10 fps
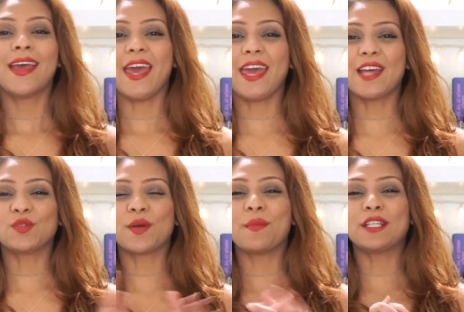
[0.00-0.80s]
Hey
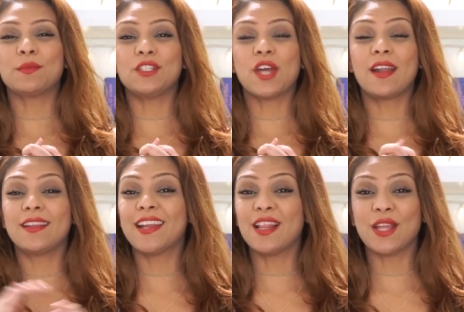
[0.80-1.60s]
guys, welcome back to my
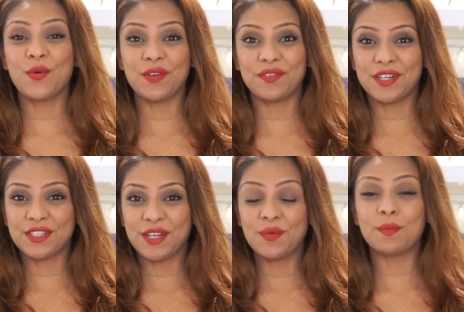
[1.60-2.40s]
channel, and hello if you're
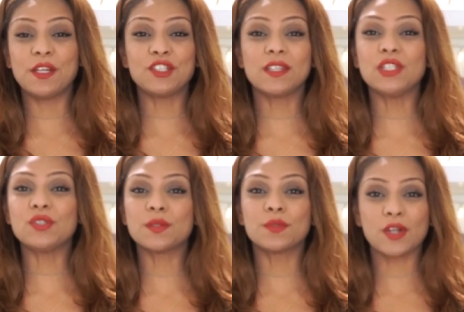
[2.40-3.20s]
new, make sure that
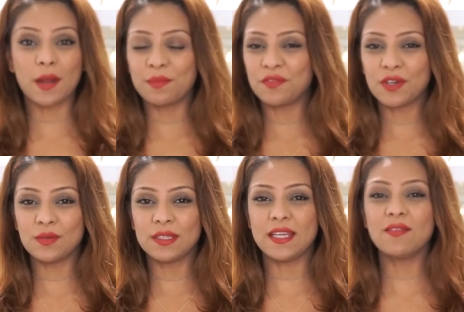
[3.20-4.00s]
you subscribe before
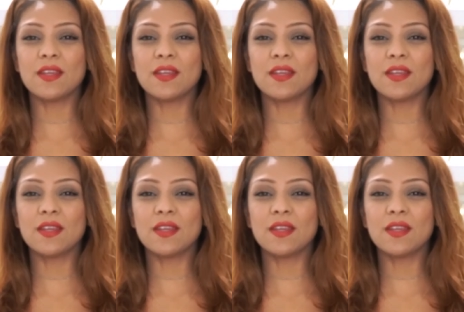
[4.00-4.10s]
you leave.